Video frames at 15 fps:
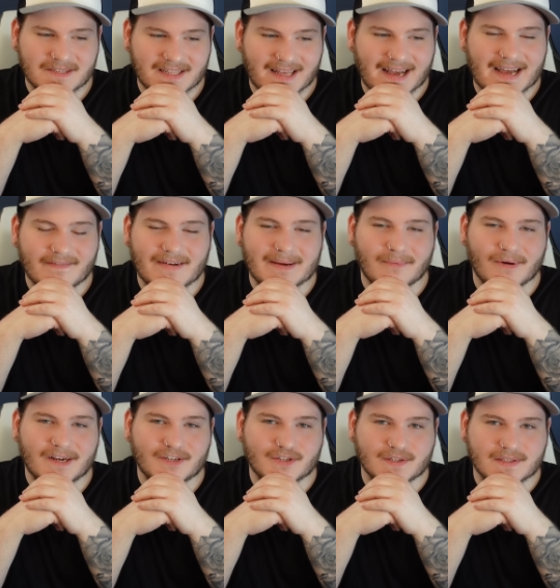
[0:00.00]
to the High
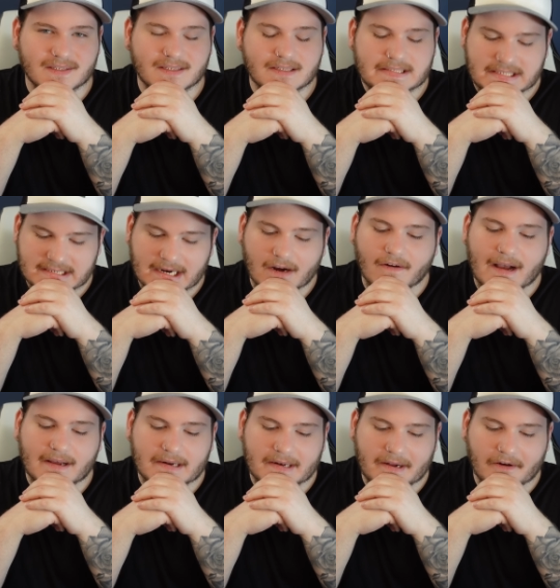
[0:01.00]
Vibrations. Stick
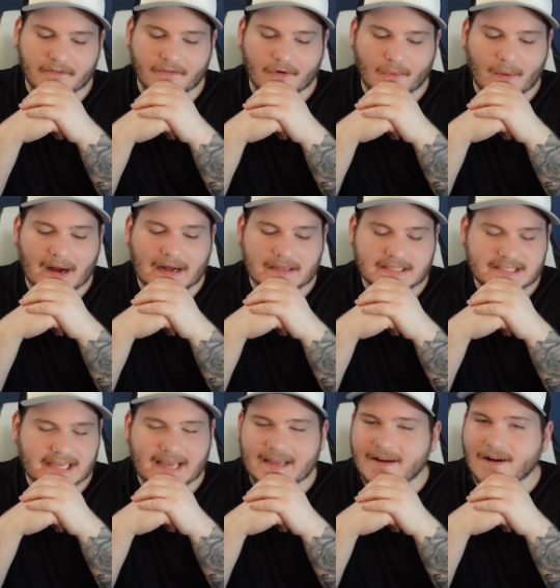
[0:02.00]
around in here for a while.
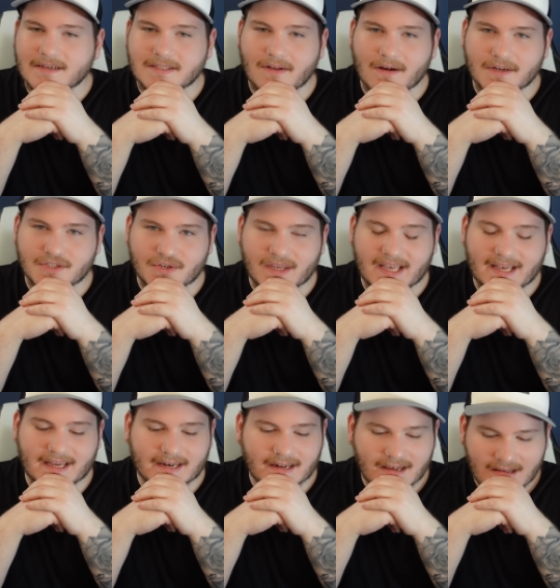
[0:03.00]
Stay here as long as you
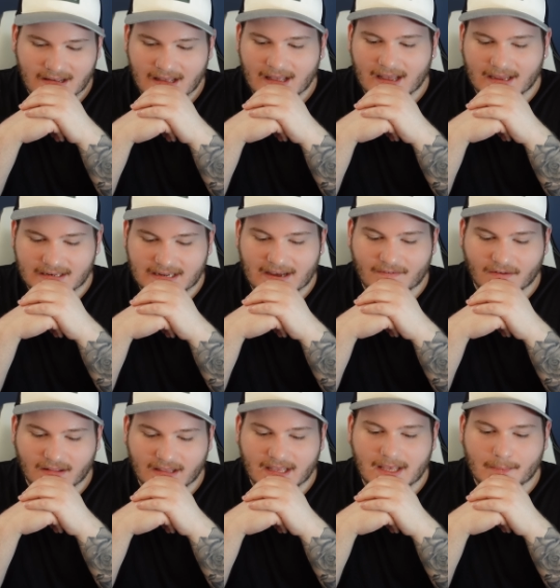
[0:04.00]
can. And
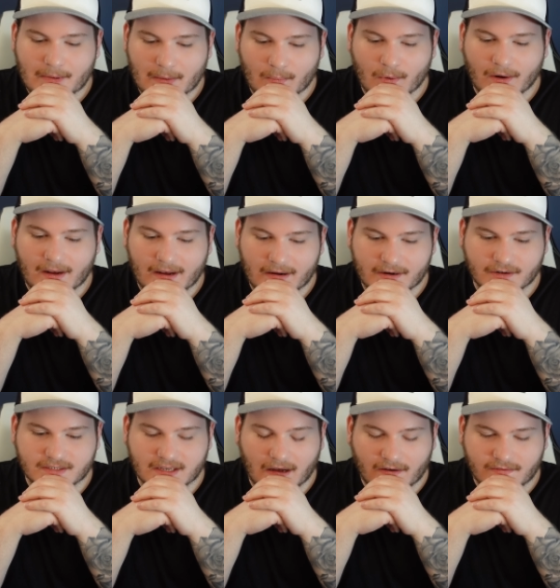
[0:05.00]
definitely keep on working on
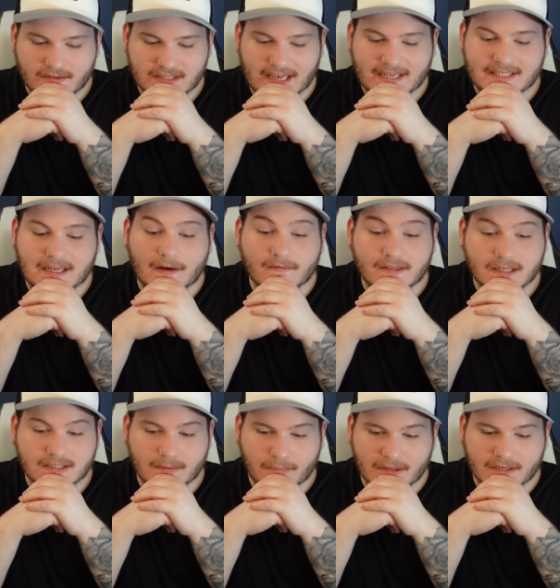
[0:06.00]
yourself. Stay self
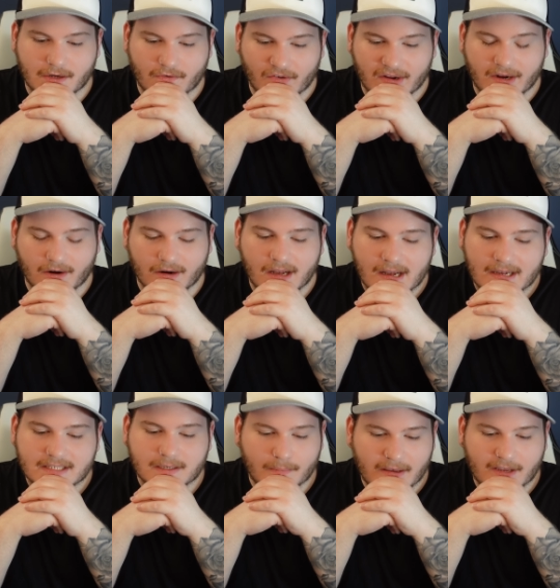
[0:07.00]
disciplined over here
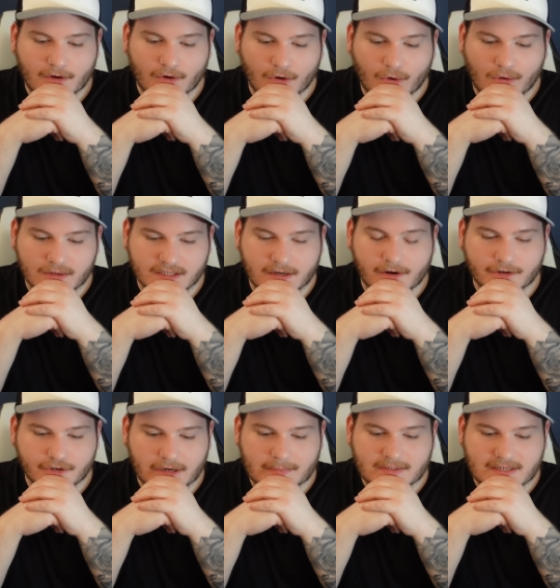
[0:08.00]
to make your goals and your
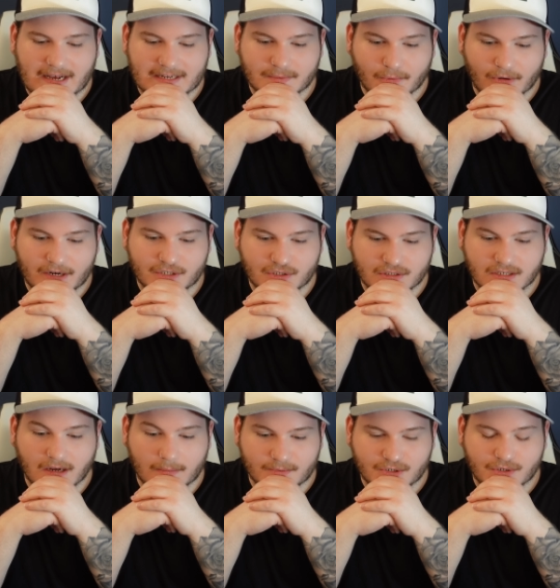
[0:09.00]
dreams and aspirations
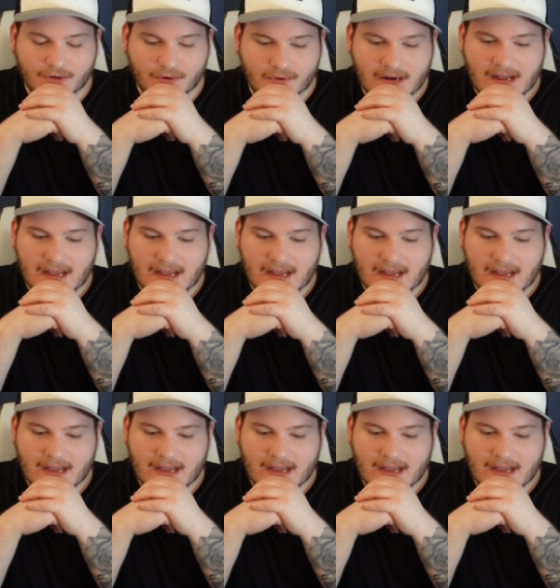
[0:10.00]
come true.